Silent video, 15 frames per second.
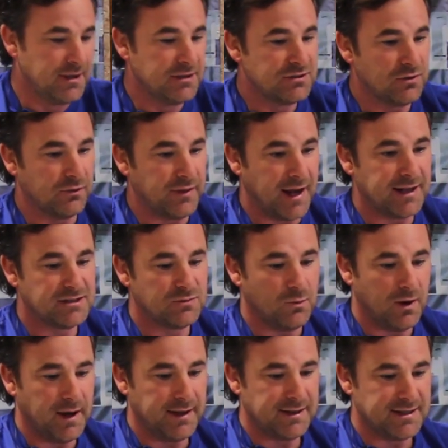So that's
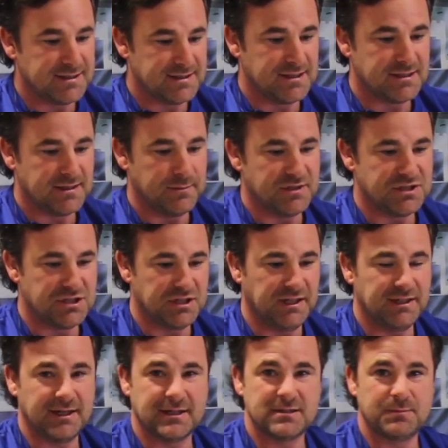why this system is
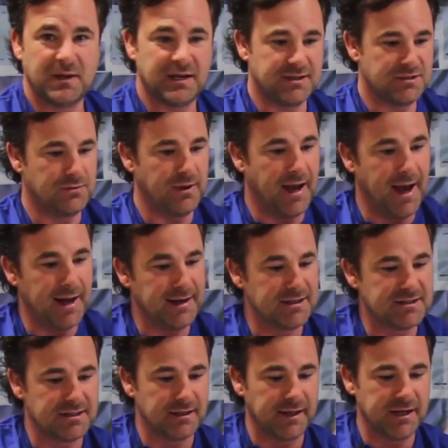genius, because you add
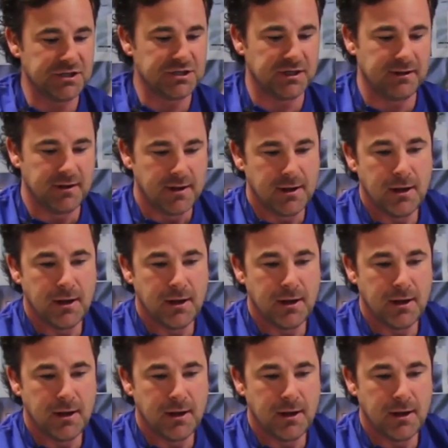insulation,